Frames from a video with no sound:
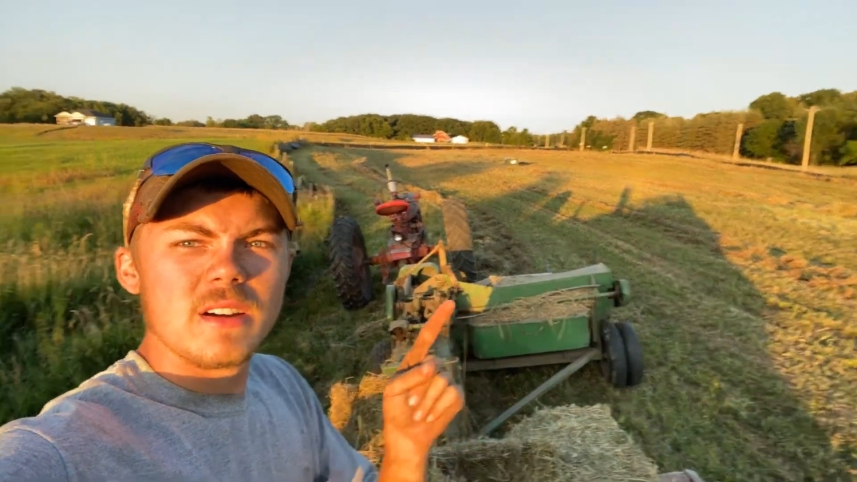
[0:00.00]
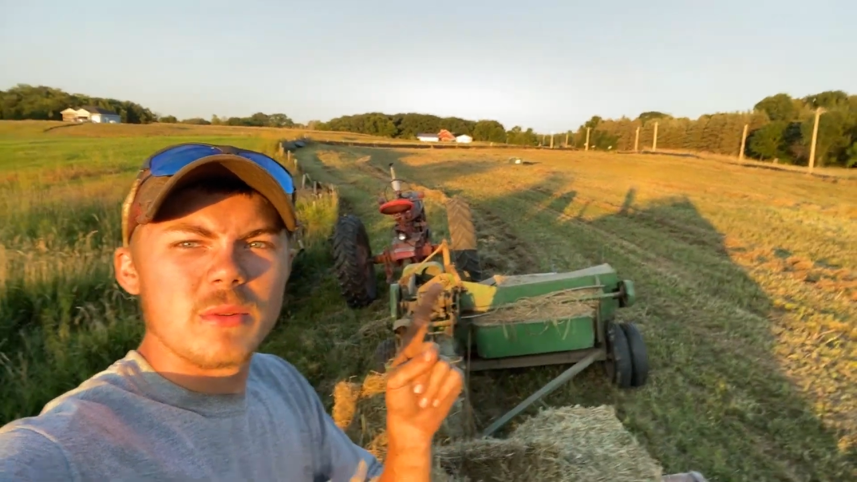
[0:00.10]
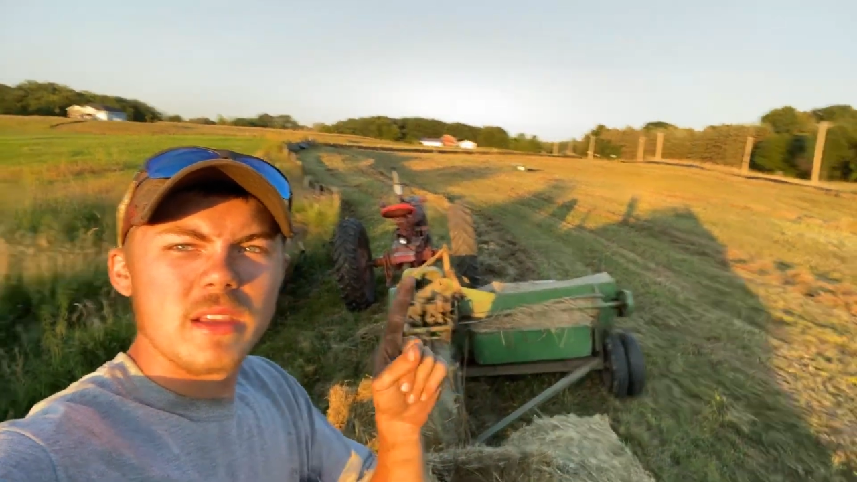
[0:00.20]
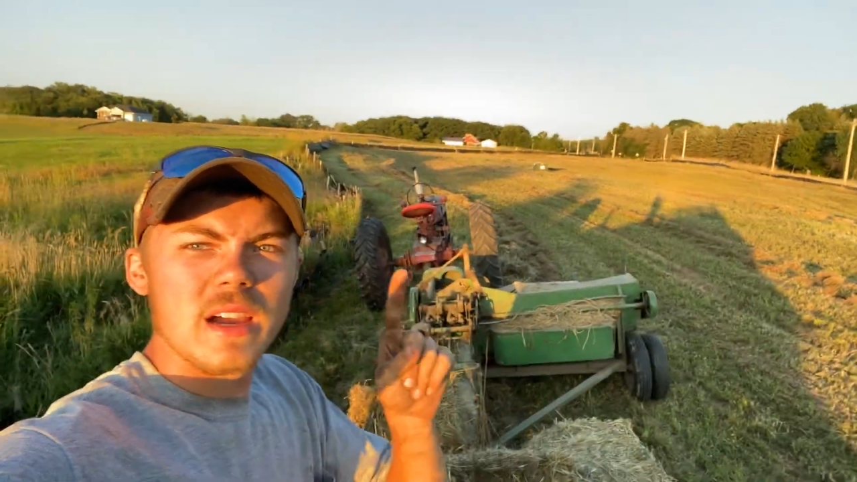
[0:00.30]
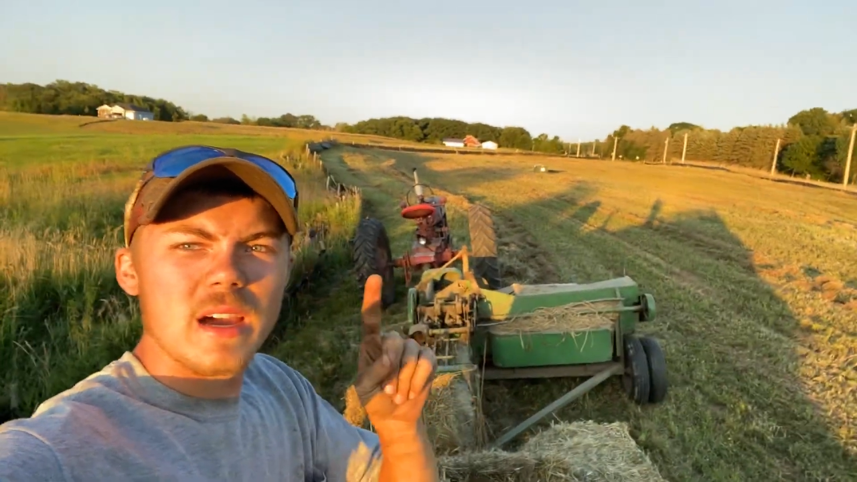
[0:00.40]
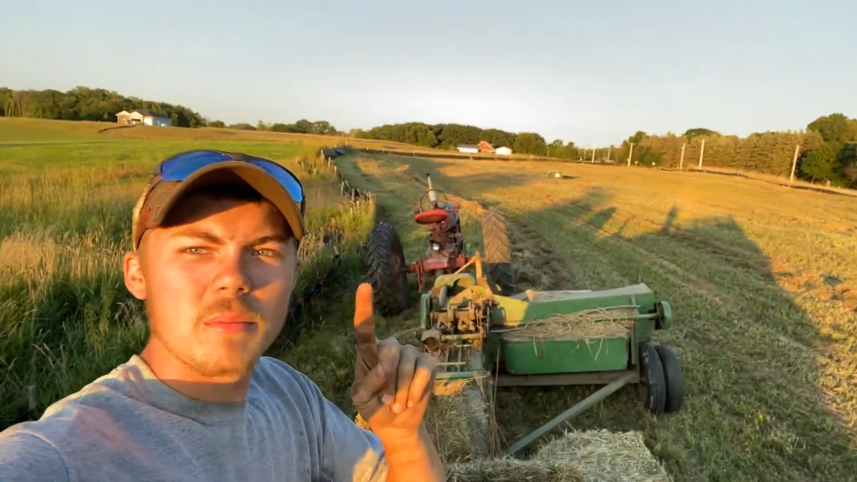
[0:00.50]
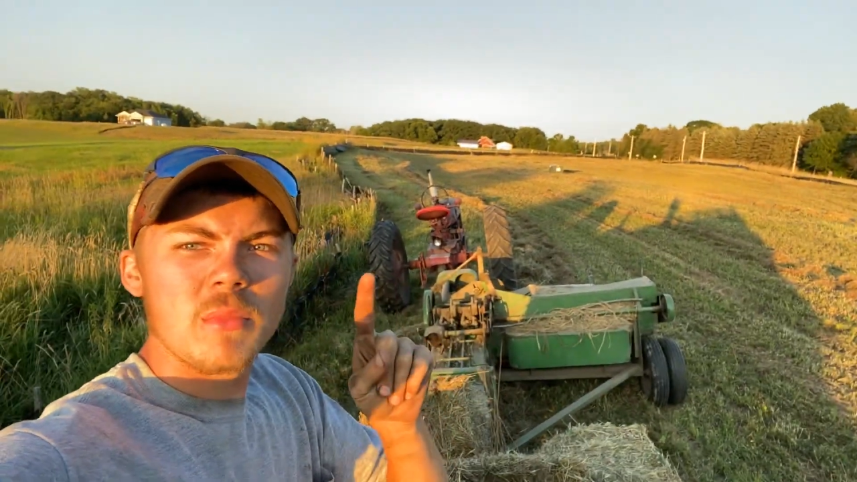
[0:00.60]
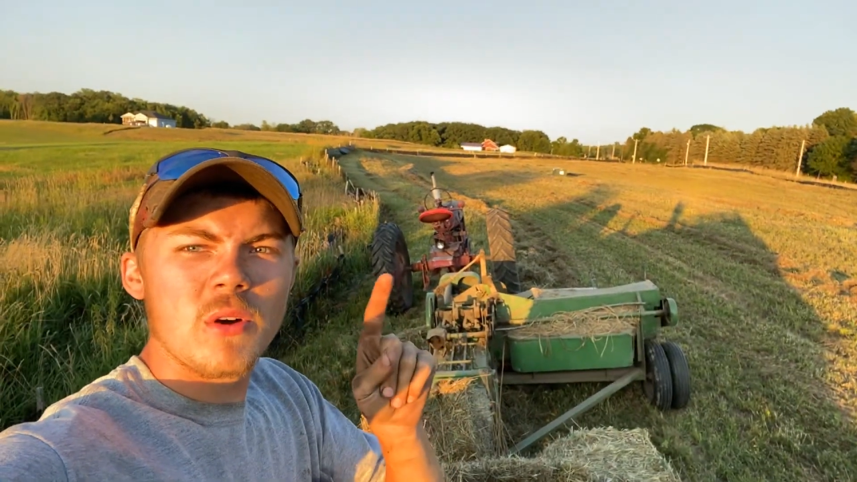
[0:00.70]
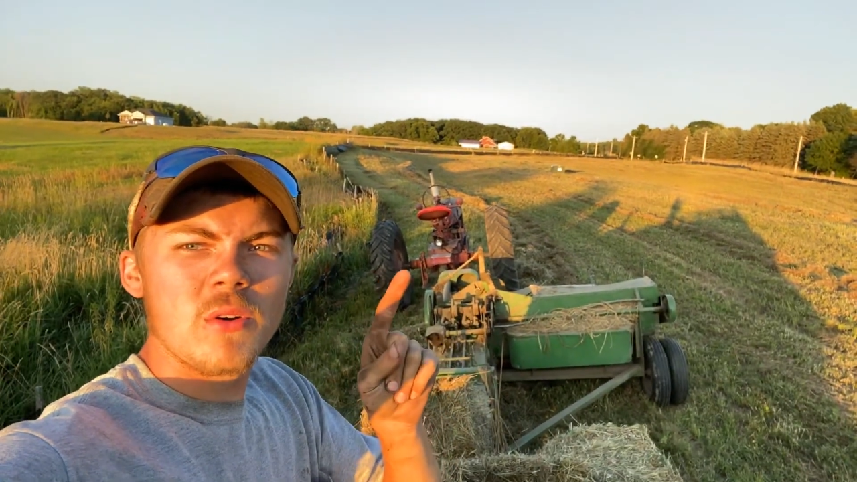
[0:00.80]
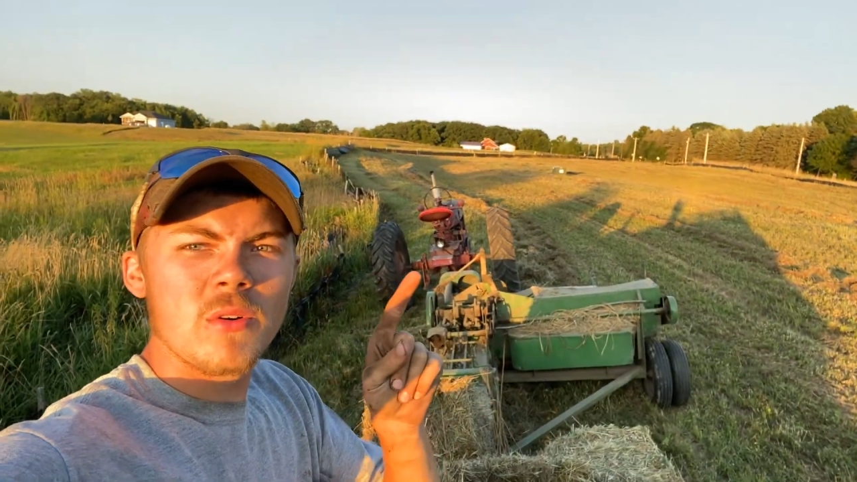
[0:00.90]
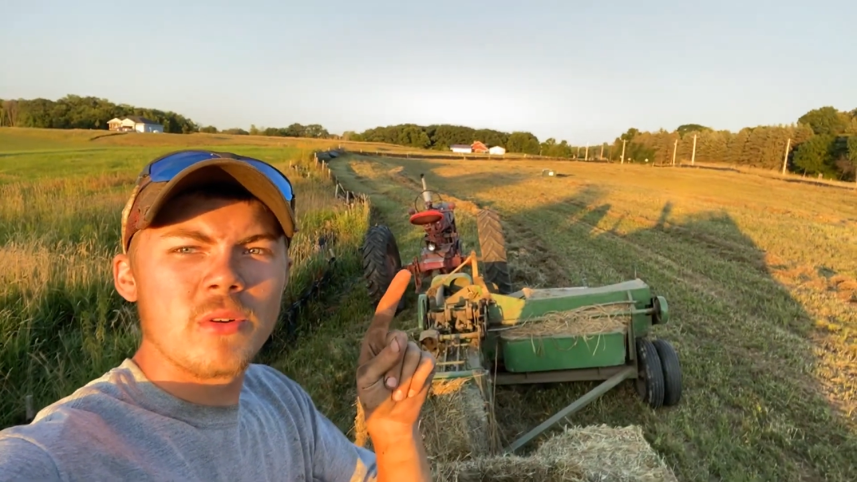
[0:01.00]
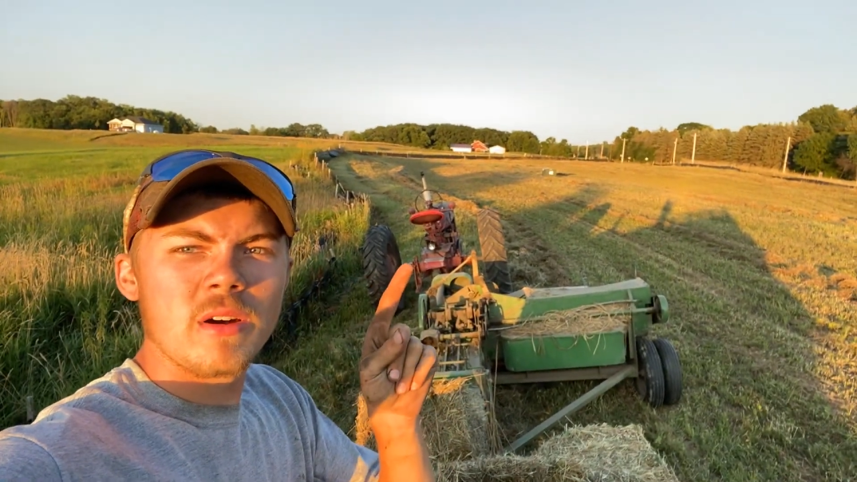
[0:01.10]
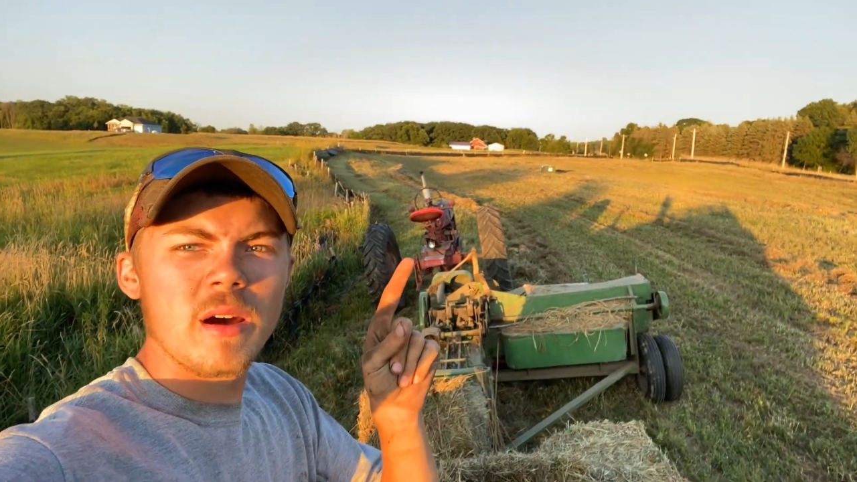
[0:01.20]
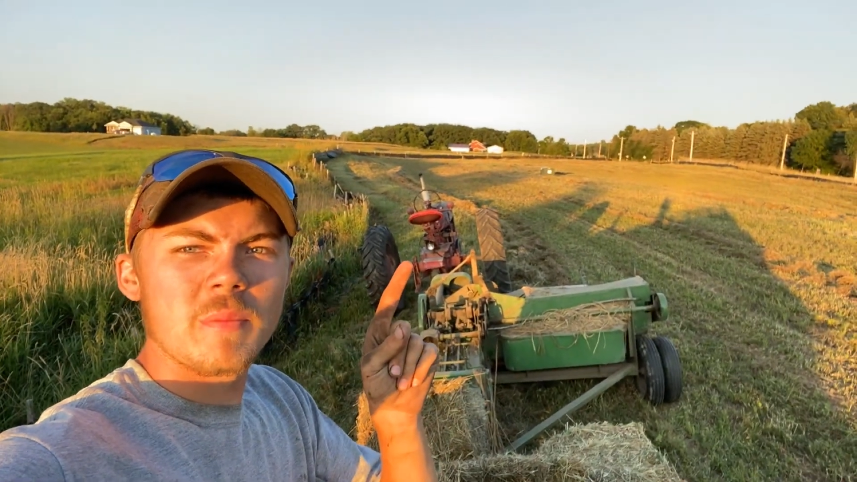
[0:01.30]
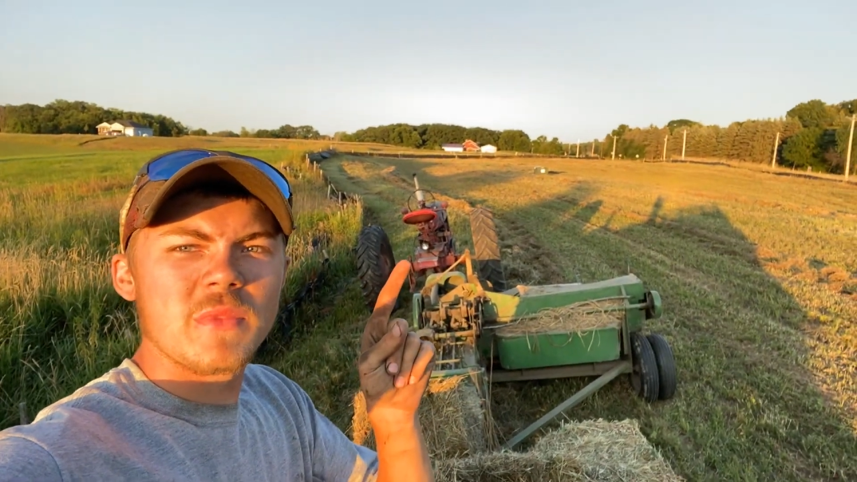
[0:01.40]
We got Mo
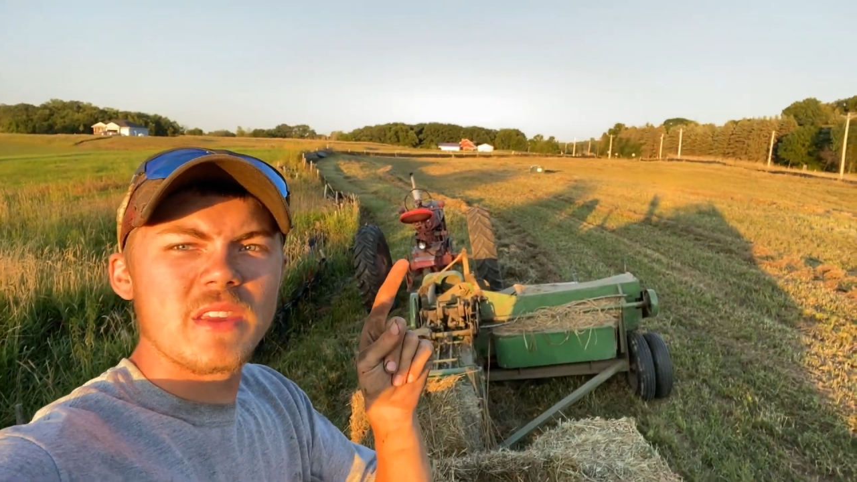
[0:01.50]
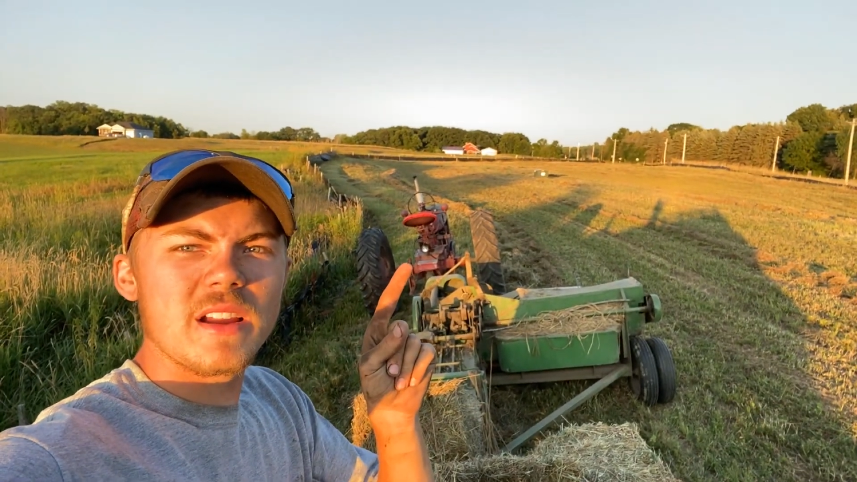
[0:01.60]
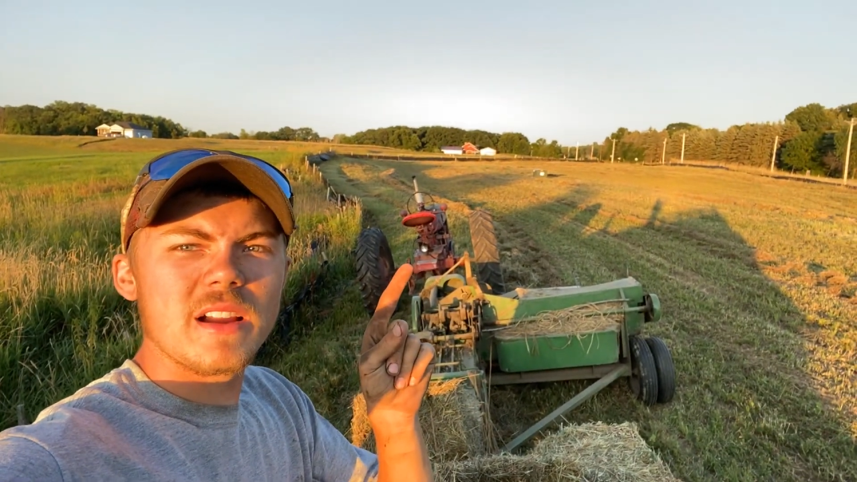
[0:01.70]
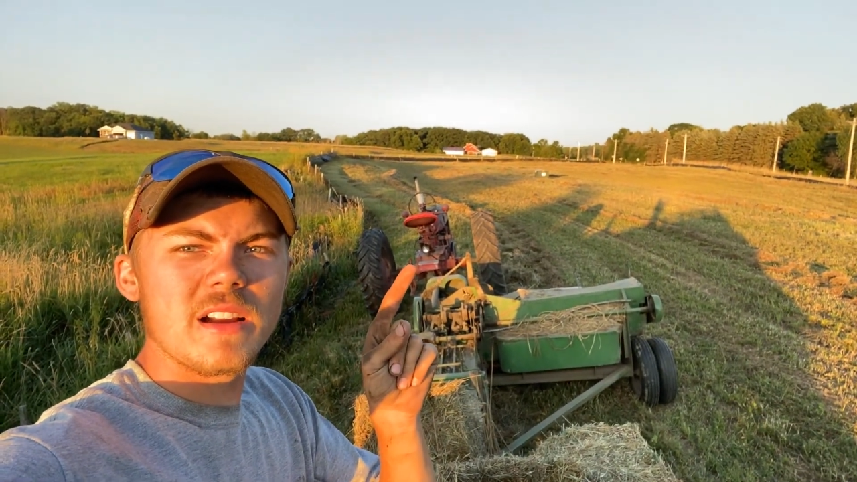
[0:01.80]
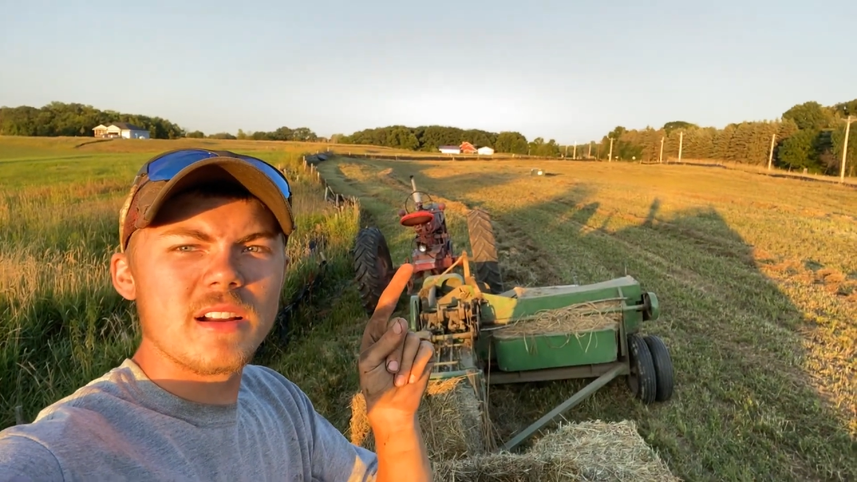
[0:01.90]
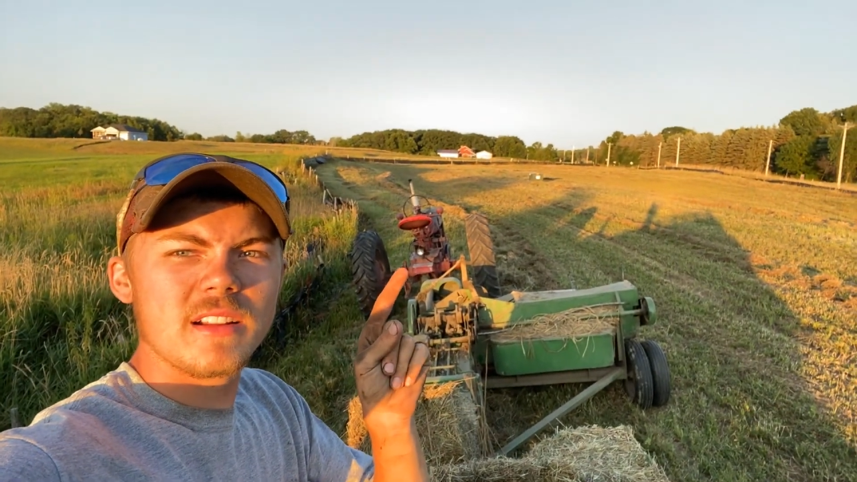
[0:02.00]
up there.